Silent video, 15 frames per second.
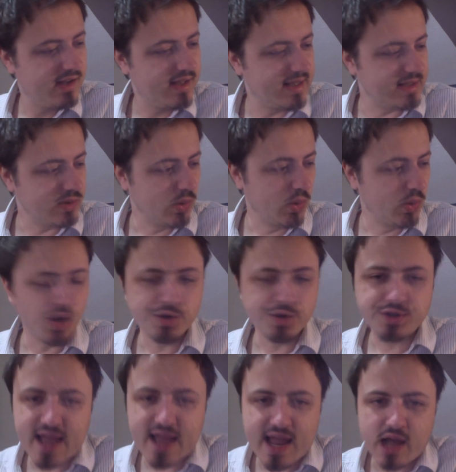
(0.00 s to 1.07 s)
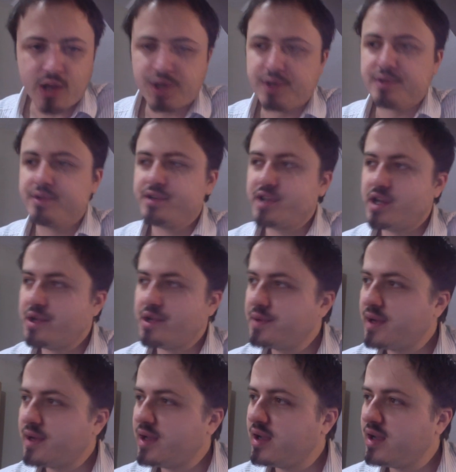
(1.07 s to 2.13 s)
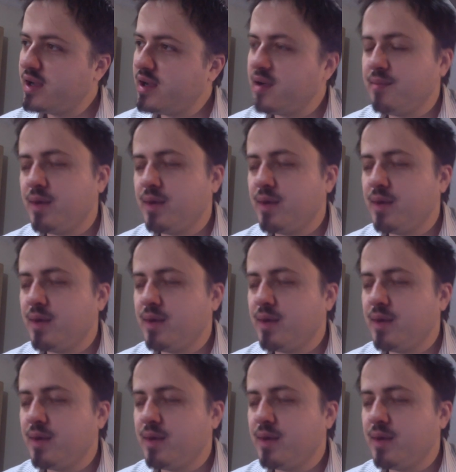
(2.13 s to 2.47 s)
It's all gone down, and I